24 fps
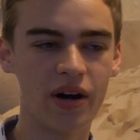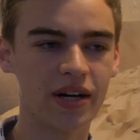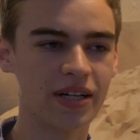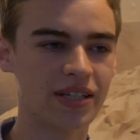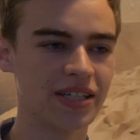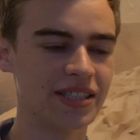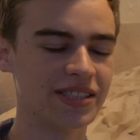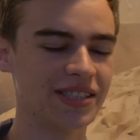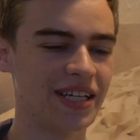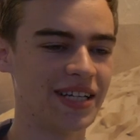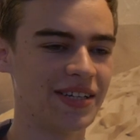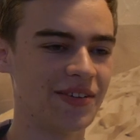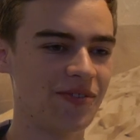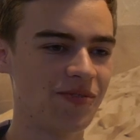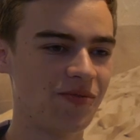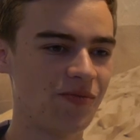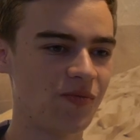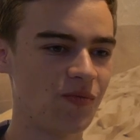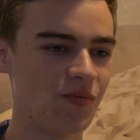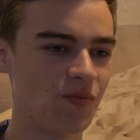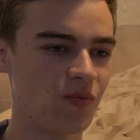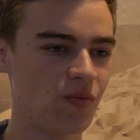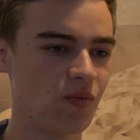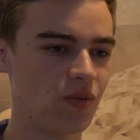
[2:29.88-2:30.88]
Because like,
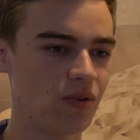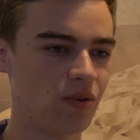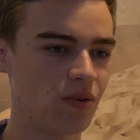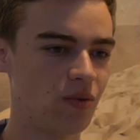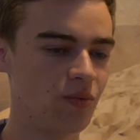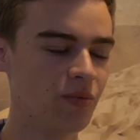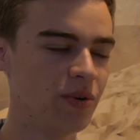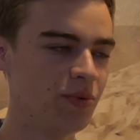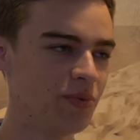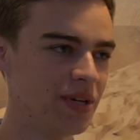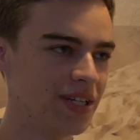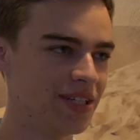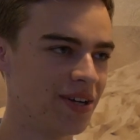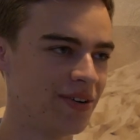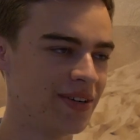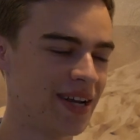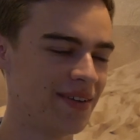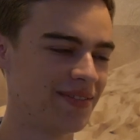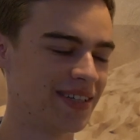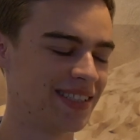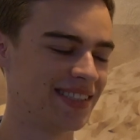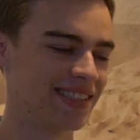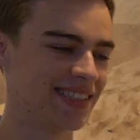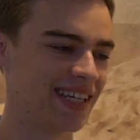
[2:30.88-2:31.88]
when we don't
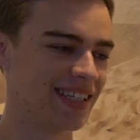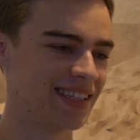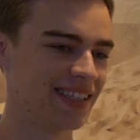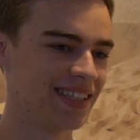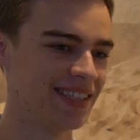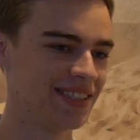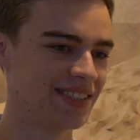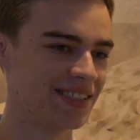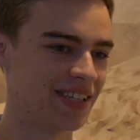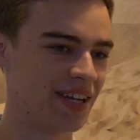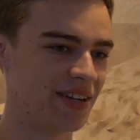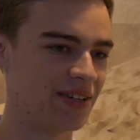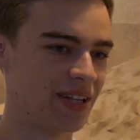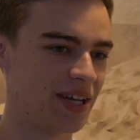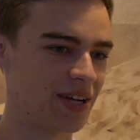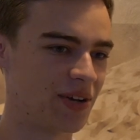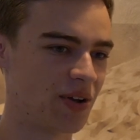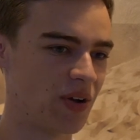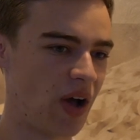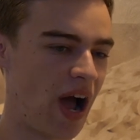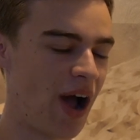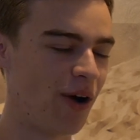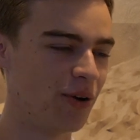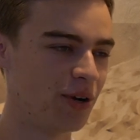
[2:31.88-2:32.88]
have a set list and like
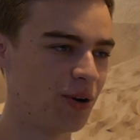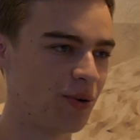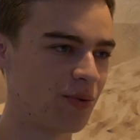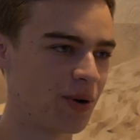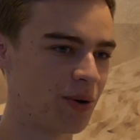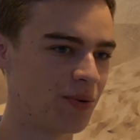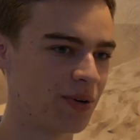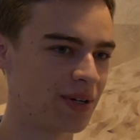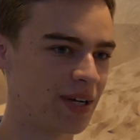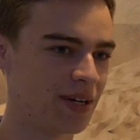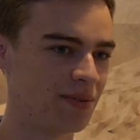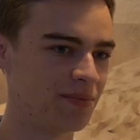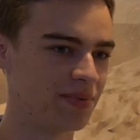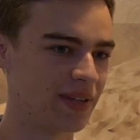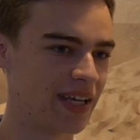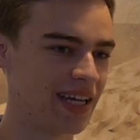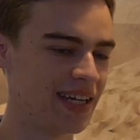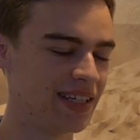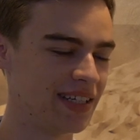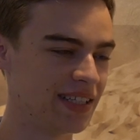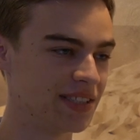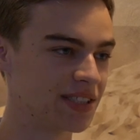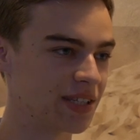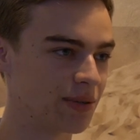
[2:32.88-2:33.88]
I don't know where we're gonna play
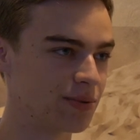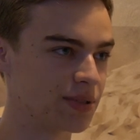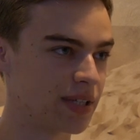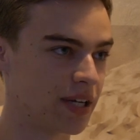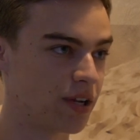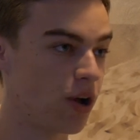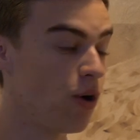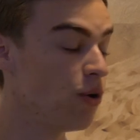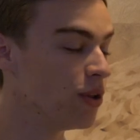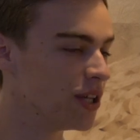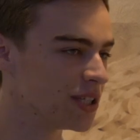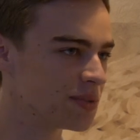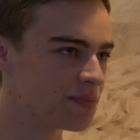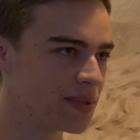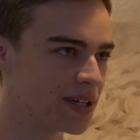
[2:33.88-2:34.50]
it, and someone's like, "Oh, let's